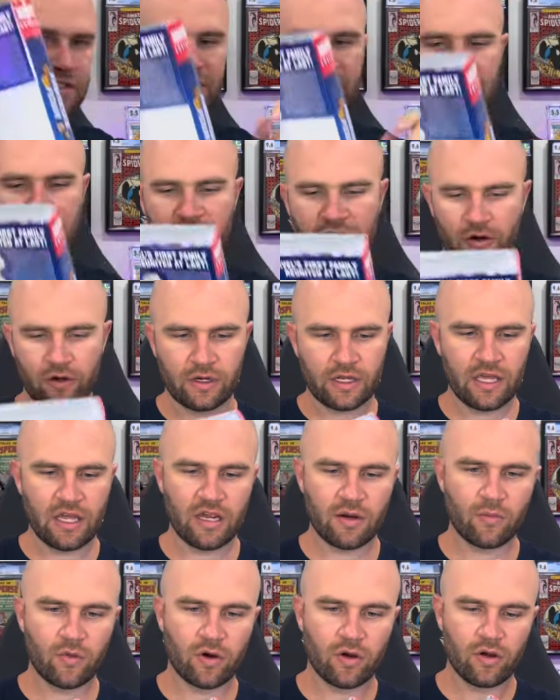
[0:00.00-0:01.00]
see that on
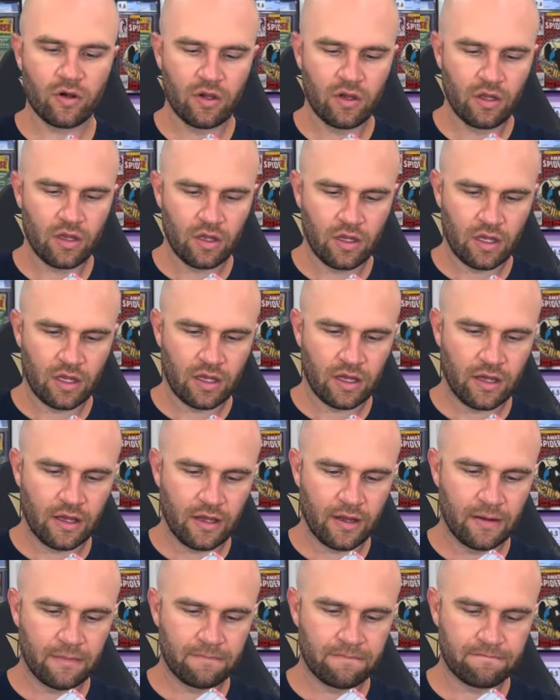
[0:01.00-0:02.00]
camera,
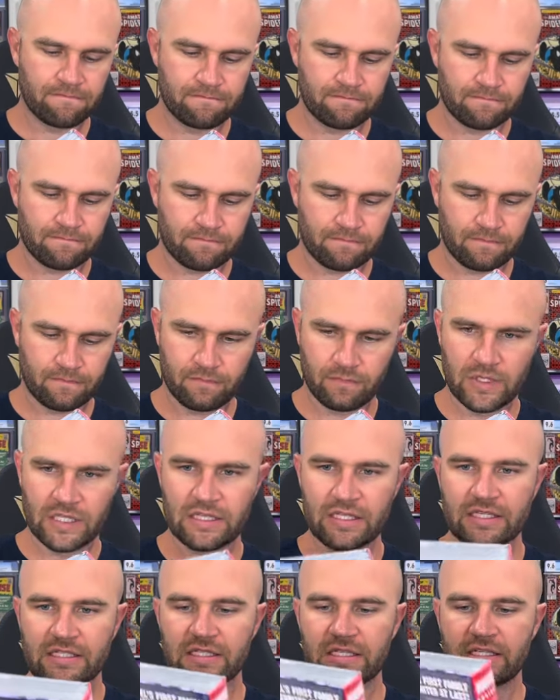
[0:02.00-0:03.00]
um, but
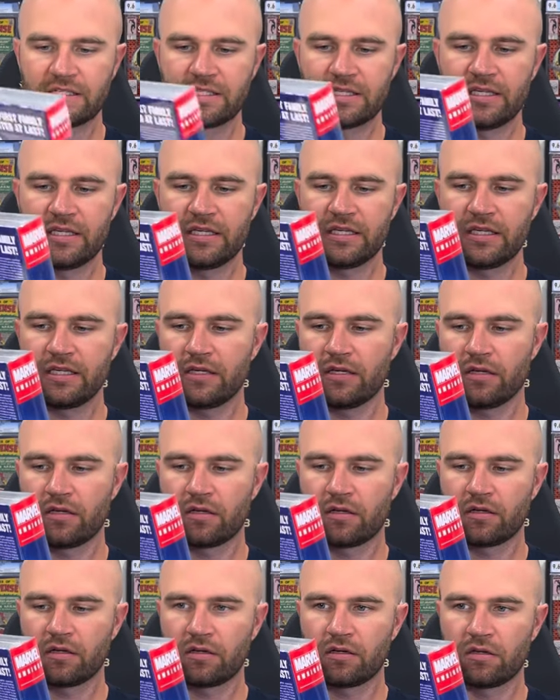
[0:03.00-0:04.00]
this is the
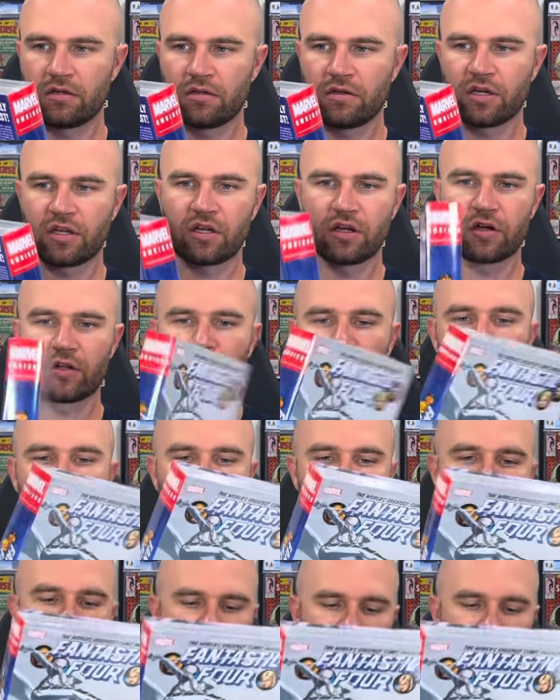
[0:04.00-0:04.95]
the conclusion of